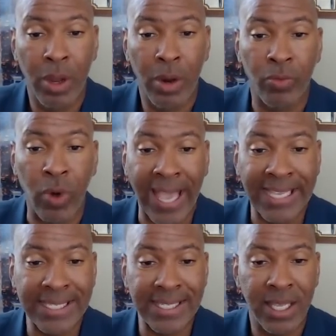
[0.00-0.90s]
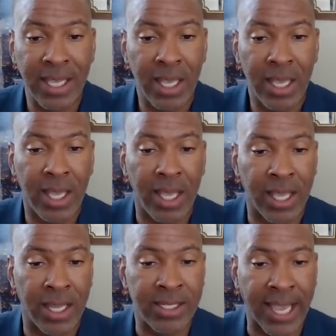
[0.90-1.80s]
Rice
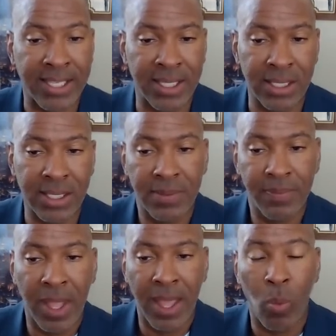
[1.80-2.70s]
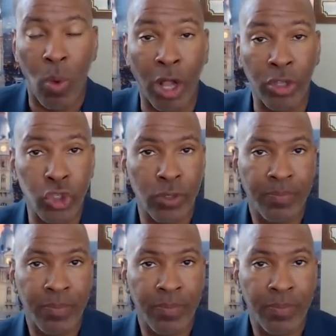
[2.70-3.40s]
in Texas, Walsh,